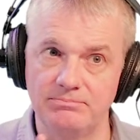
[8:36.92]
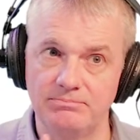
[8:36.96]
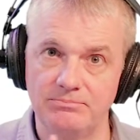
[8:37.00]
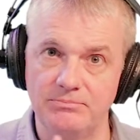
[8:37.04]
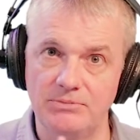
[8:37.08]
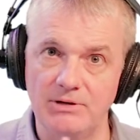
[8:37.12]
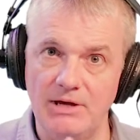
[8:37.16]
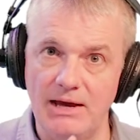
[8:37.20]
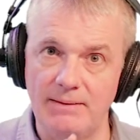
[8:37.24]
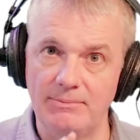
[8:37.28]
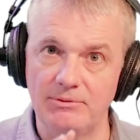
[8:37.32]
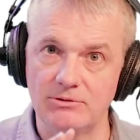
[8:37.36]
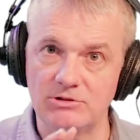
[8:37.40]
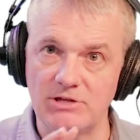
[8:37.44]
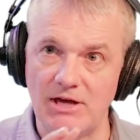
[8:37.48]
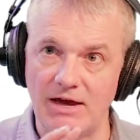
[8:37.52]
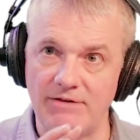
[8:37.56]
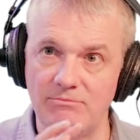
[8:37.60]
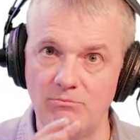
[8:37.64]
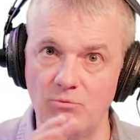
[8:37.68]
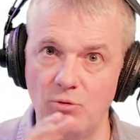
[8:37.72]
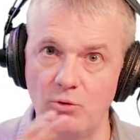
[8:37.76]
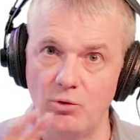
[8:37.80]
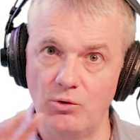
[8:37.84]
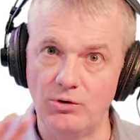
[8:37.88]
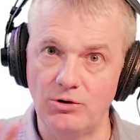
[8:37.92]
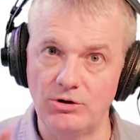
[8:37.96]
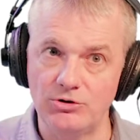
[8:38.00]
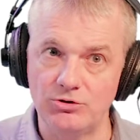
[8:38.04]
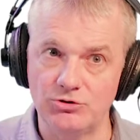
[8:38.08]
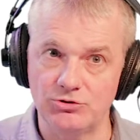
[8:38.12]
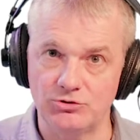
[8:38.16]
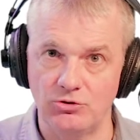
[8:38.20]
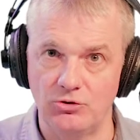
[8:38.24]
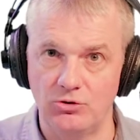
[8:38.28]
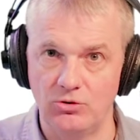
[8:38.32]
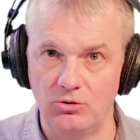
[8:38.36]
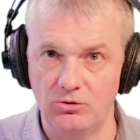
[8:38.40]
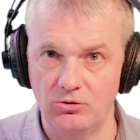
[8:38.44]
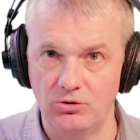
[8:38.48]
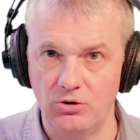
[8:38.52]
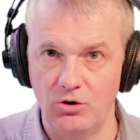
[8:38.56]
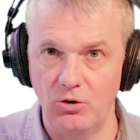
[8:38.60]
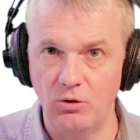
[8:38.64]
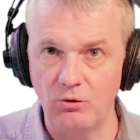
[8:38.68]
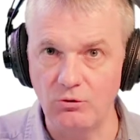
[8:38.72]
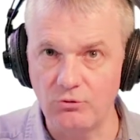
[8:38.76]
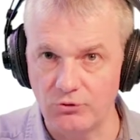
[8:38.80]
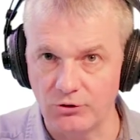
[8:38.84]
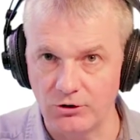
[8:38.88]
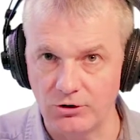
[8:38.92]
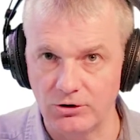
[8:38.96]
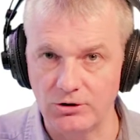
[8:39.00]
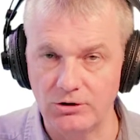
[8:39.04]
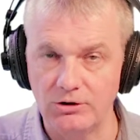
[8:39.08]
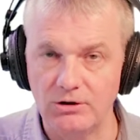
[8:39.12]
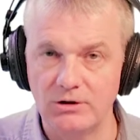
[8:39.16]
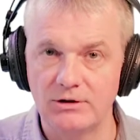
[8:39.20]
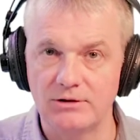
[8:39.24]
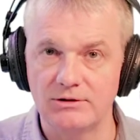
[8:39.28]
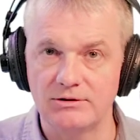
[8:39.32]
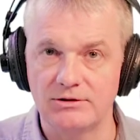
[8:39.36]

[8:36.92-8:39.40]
be able to have more control over